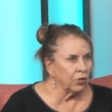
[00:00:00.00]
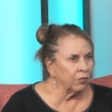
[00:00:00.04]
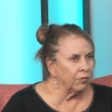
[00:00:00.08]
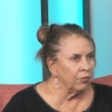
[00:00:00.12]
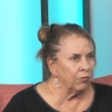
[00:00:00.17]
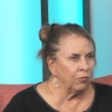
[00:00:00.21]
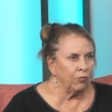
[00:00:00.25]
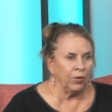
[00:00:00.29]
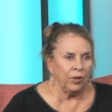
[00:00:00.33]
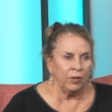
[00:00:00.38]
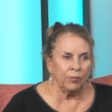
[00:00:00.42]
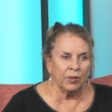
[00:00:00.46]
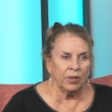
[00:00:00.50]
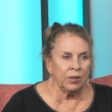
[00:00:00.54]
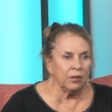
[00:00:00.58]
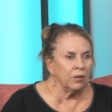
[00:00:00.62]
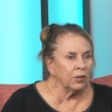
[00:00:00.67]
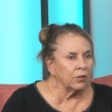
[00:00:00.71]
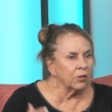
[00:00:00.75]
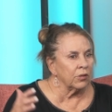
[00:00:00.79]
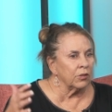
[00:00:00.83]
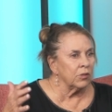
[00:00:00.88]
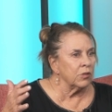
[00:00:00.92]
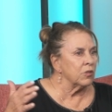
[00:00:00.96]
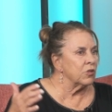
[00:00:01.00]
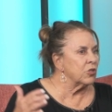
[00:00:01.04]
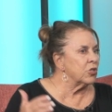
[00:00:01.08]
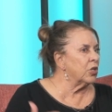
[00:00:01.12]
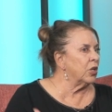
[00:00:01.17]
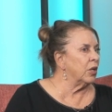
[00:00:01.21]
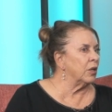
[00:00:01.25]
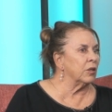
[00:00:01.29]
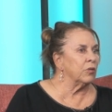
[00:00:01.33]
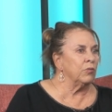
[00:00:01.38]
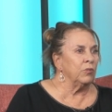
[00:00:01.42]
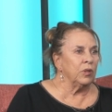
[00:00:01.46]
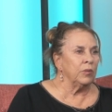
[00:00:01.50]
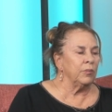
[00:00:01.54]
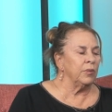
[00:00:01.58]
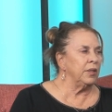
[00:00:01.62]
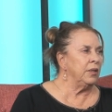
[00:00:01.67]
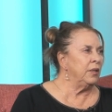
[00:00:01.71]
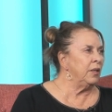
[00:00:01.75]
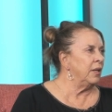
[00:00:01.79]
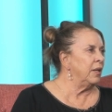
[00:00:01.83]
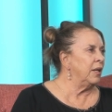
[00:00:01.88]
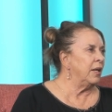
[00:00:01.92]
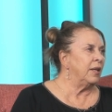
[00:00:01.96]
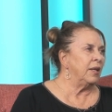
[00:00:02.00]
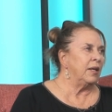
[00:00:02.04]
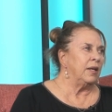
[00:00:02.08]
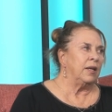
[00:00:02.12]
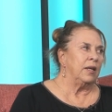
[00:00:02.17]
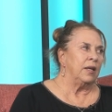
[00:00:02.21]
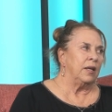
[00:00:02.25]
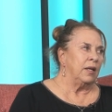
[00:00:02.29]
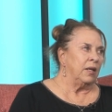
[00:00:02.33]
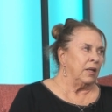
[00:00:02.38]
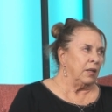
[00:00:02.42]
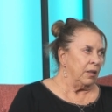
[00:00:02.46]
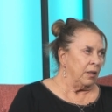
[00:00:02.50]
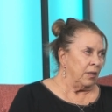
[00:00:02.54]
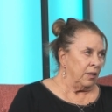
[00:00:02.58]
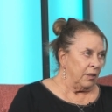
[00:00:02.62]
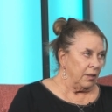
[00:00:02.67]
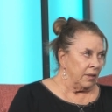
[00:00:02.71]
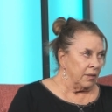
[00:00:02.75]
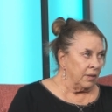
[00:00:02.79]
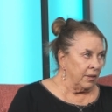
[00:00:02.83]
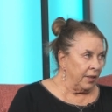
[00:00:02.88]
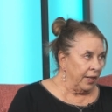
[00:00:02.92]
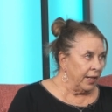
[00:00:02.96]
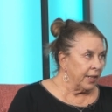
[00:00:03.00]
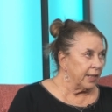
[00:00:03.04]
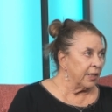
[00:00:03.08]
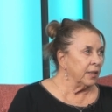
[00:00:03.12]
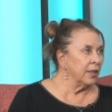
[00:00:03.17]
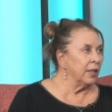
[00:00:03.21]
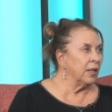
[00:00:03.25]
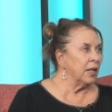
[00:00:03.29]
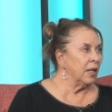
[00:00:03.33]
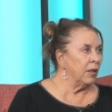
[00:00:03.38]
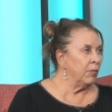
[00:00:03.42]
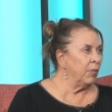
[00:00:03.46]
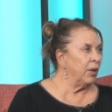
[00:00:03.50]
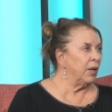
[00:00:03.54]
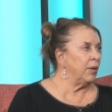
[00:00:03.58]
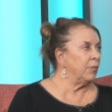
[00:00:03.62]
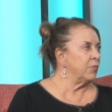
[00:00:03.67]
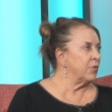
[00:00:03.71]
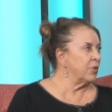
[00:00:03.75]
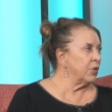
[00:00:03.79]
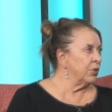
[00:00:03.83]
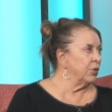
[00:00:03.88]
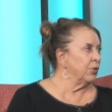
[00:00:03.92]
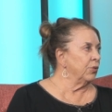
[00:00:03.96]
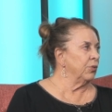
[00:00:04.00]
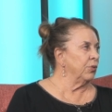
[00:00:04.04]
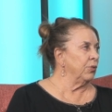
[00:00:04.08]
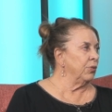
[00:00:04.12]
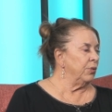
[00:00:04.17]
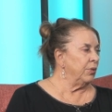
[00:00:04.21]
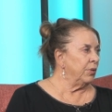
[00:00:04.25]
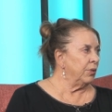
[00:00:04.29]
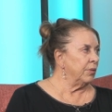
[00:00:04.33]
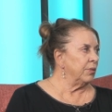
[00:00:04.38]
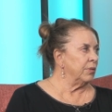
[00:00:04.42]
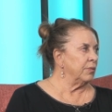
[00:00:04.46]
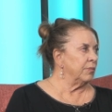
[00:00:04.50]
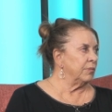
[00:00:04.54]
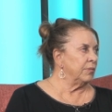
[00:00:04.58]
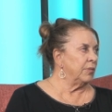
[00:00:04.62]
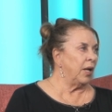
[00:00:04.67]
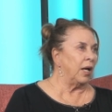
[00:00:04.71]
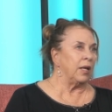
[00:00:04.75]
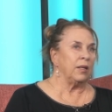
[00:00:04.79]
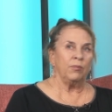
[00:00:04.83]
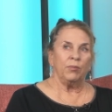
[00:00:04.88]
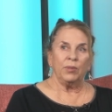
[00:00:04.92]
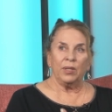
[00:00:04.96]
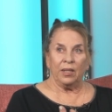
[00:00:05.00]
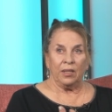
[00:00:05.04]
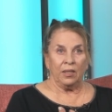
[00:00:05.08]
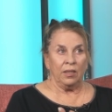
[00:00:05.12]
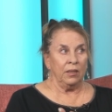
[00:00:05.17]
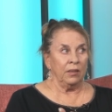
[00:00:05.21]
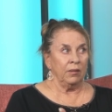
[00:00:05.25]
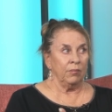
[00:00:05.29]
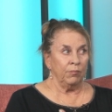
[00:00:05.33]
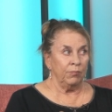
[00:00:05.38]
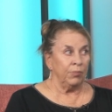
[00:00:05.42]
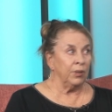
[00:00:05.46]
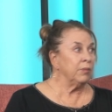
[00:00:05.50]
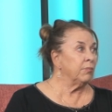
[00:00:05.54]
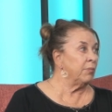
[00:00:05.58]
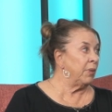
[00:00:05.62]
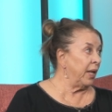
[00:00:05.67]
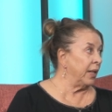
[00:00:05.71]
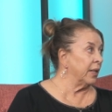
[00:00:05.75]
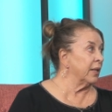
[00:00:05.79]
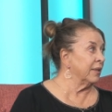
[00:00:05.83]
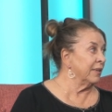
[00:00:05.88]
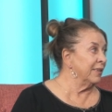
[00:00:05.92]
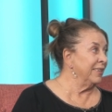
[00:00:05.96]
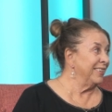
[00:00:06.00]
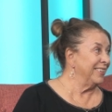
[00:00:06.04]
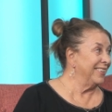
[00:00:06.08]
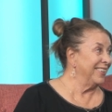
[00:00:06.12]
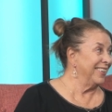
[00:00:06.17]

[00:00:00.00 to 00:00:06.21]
Women, girls, young women, they can come up to, not me, but Megan,